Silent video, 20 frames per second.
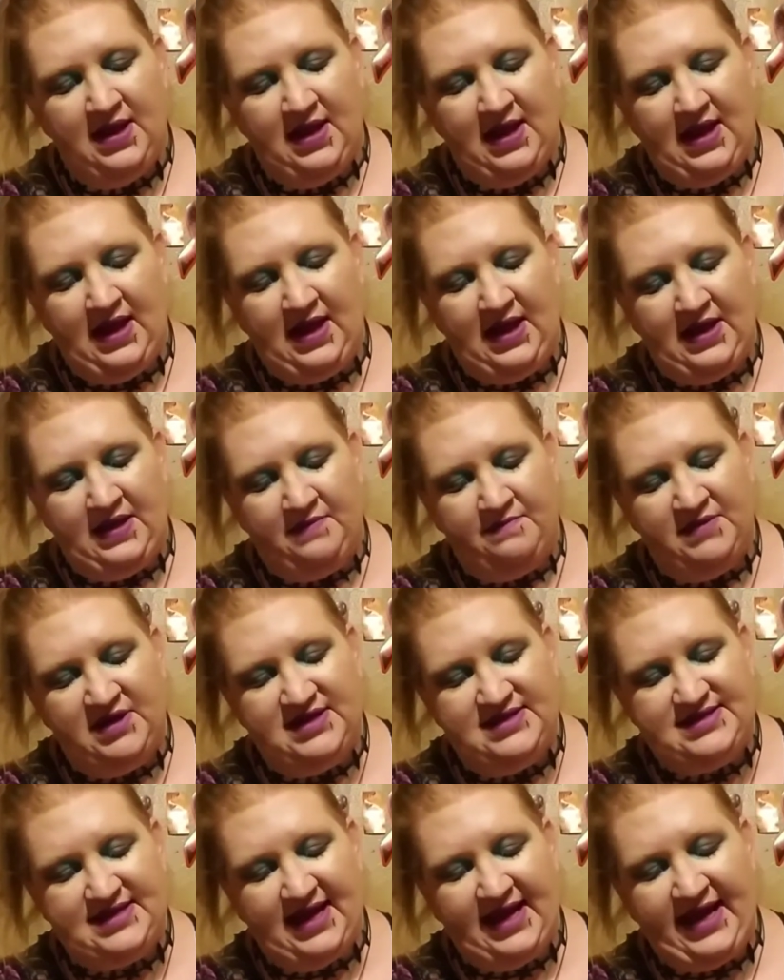um,
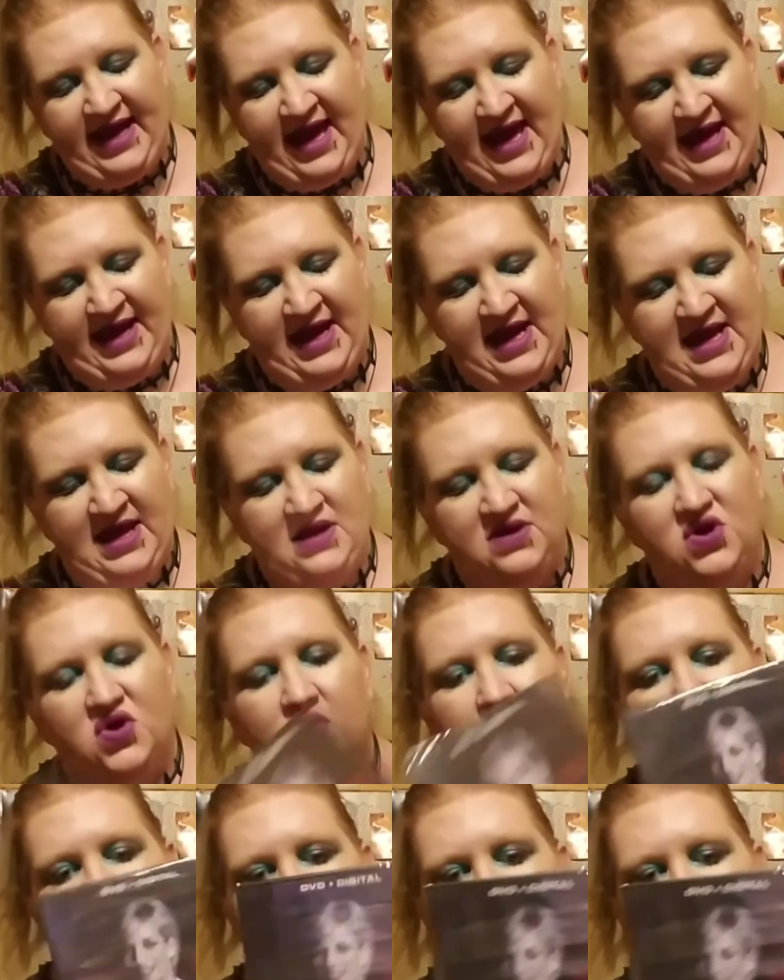Diana, Queen of